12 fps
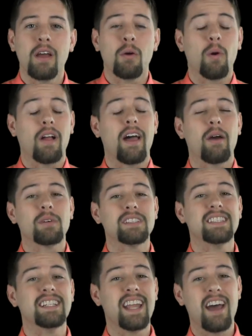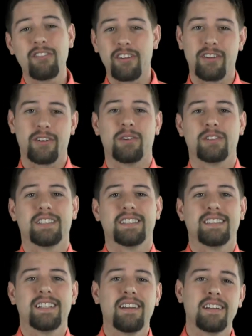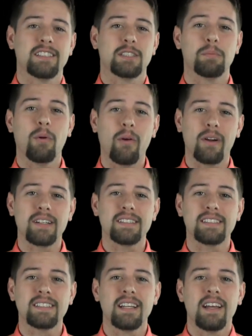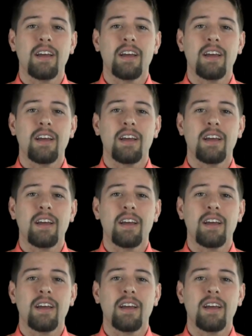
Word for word: While I was never the coach's son in sports,